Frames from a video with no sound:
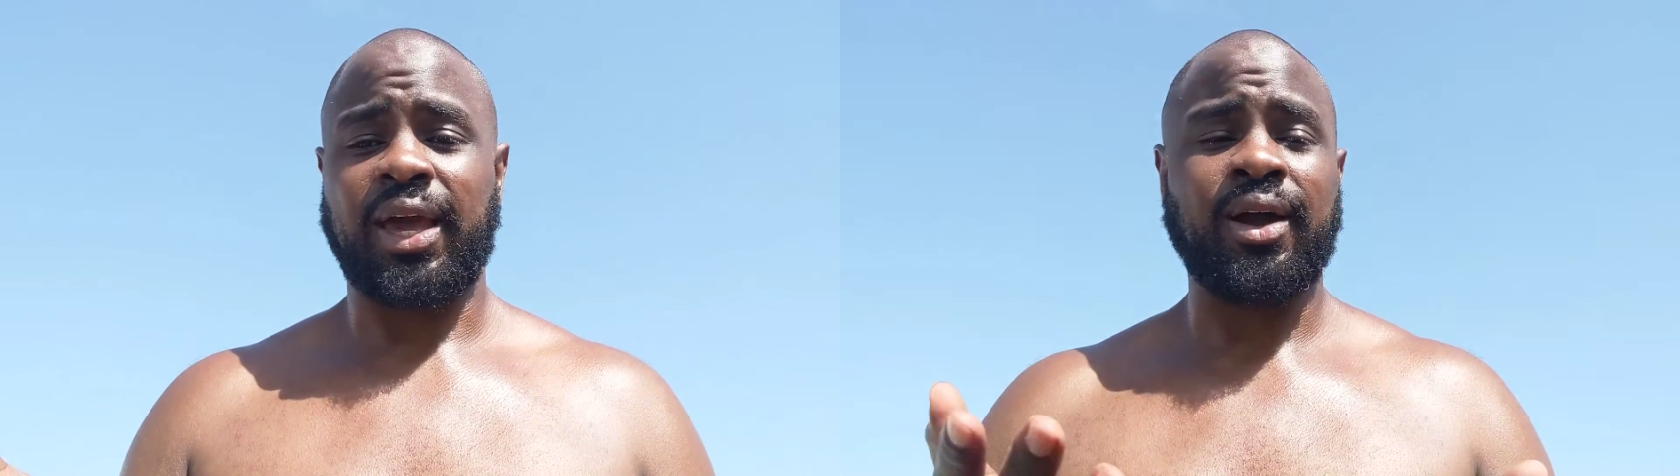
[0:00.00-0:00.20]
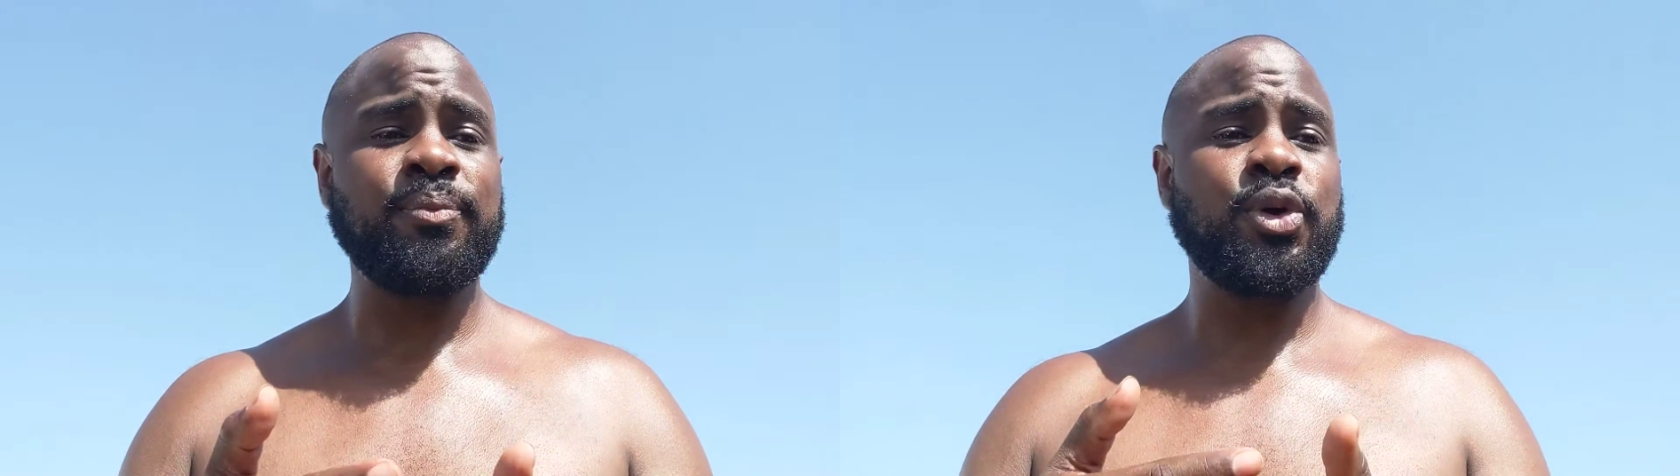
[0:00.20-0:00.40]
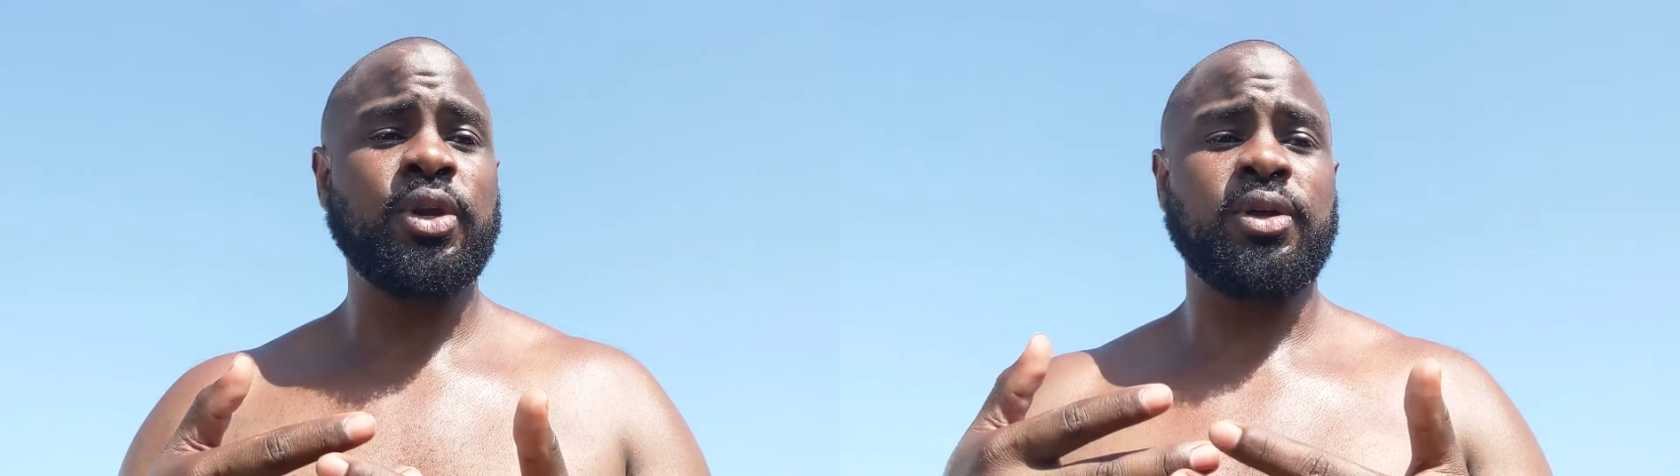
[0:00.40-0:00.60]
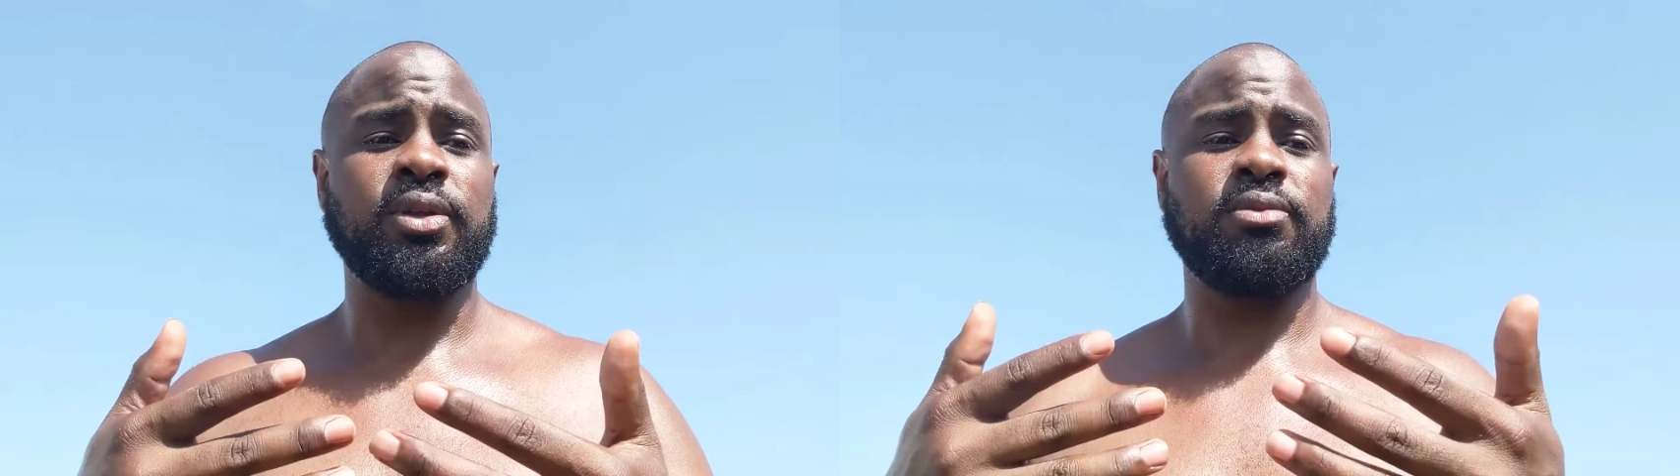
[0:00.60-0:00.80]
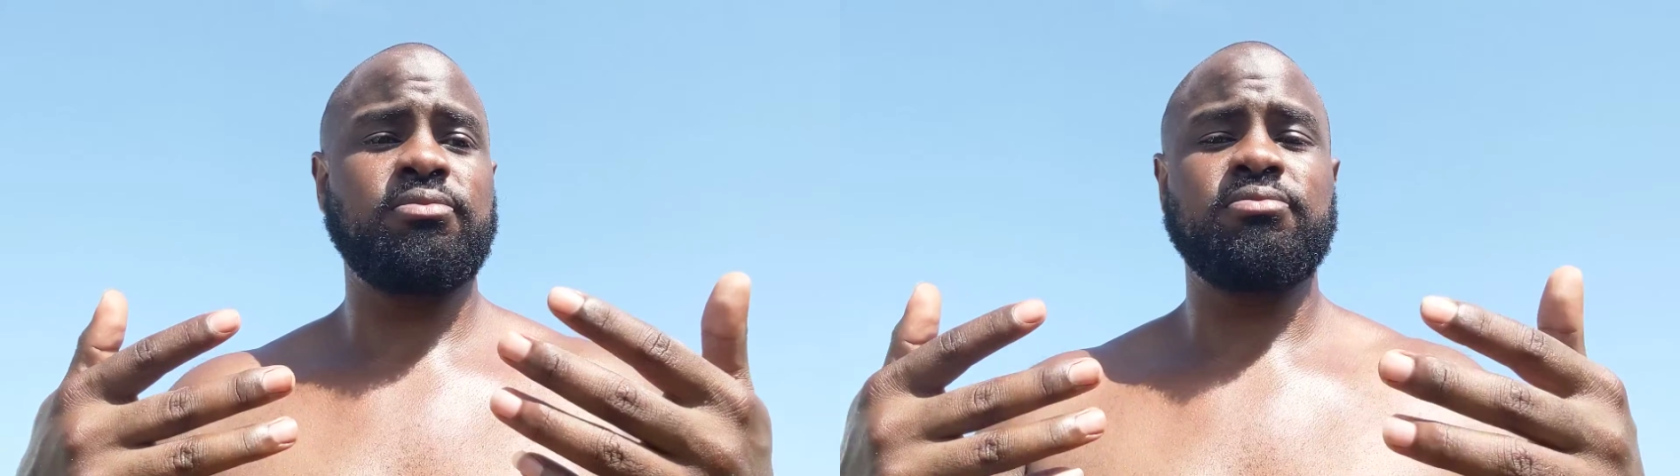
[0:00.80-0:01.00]
Like I'm gonna
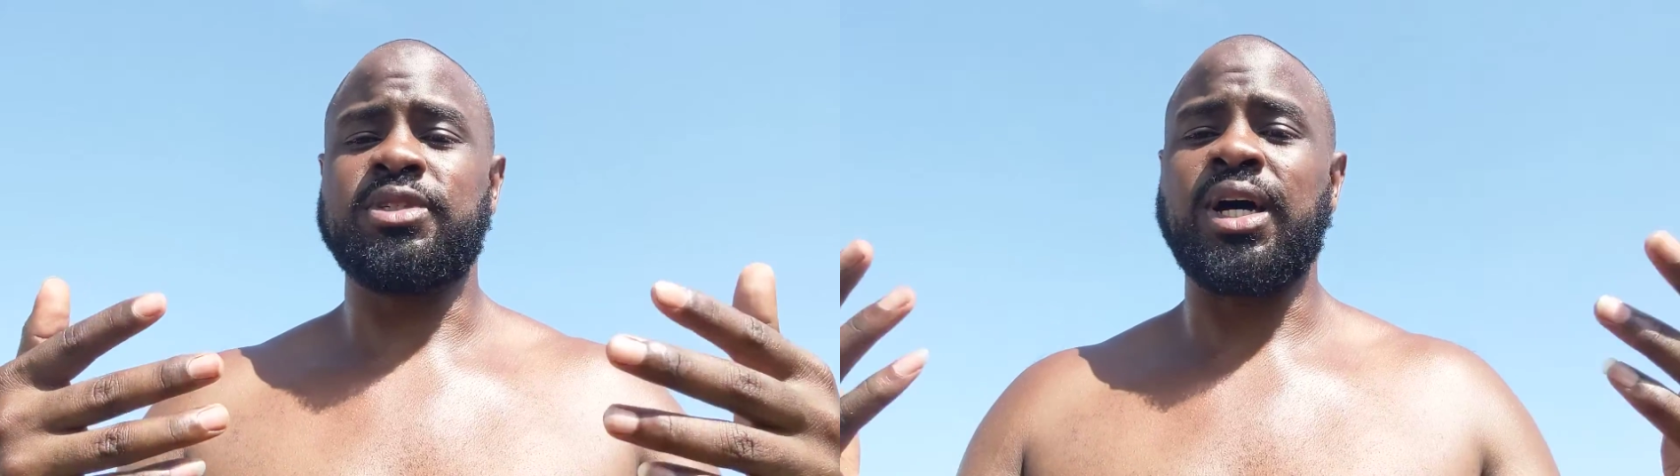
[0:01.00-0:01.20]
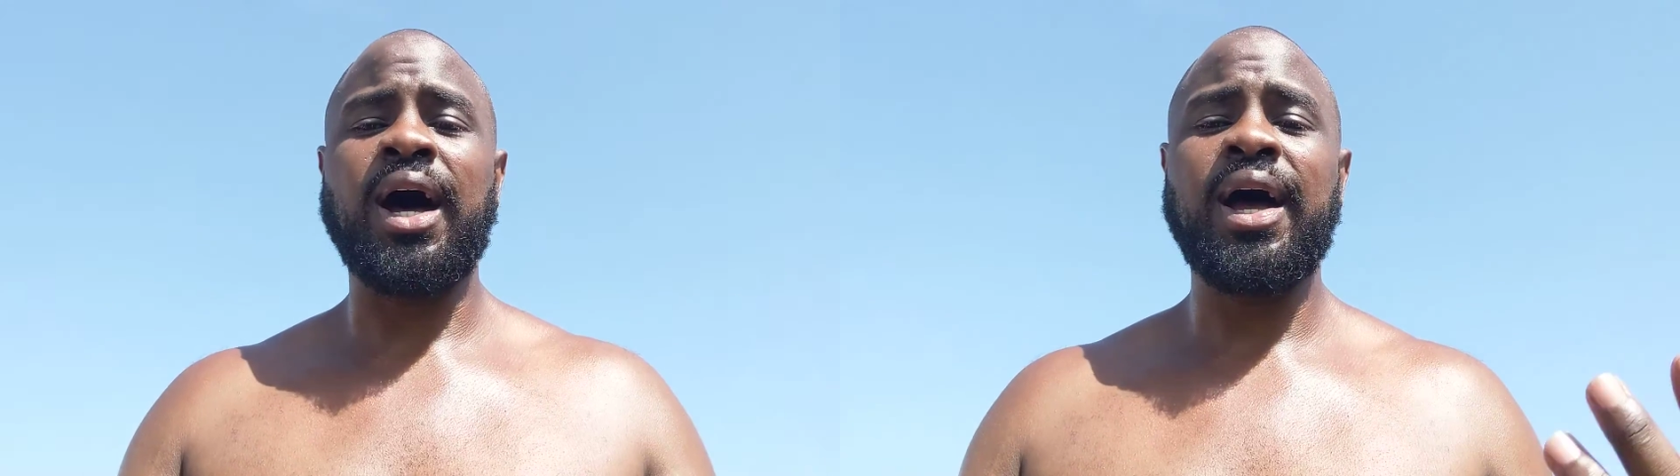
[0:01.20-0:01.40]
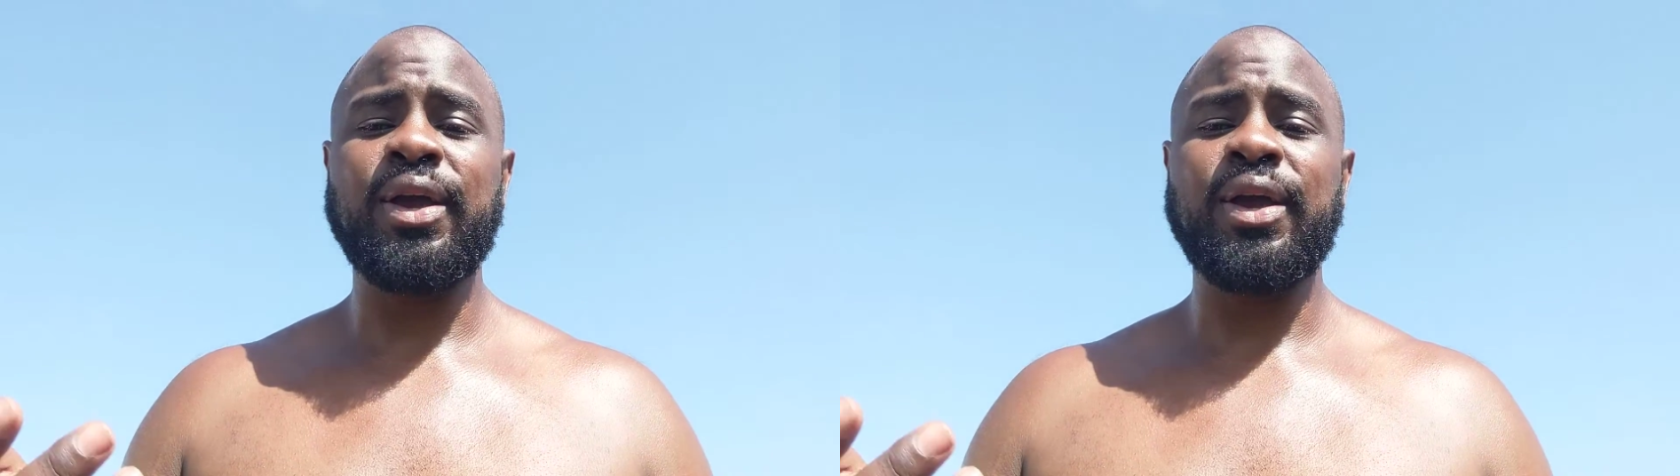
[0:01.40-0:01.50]
die